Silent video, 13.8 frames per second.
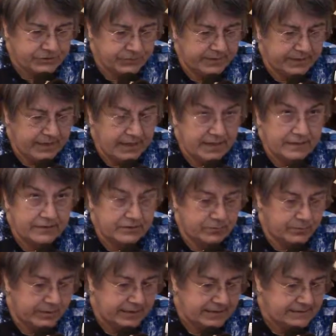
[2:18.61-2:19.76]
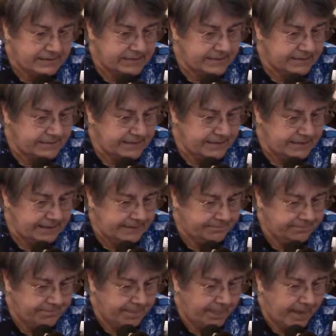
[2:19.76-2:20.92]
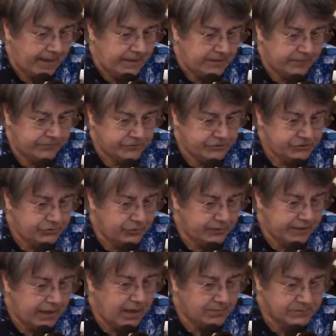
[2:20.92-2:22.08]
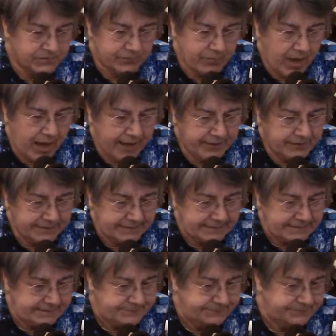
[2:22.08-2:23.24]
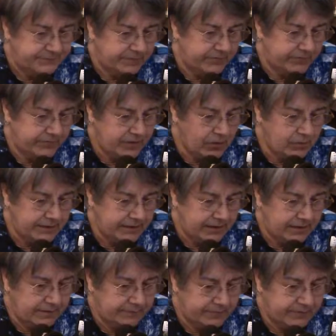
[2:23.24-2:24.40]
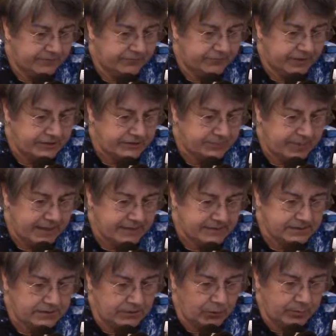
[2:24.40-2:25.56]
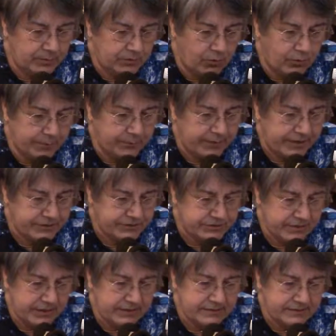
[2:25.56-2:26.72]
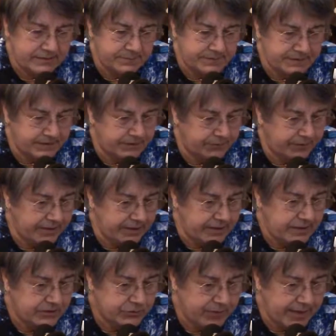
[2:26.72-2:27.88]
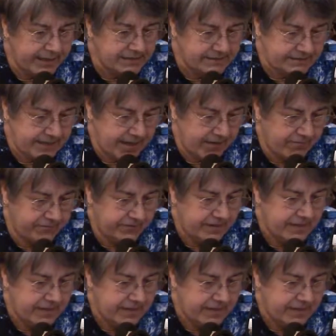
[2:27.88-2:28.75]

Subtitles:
28th, 2016. The first story comes from Ireland. Veolia, the French-based global corporation, and its subsidiary, Transdev,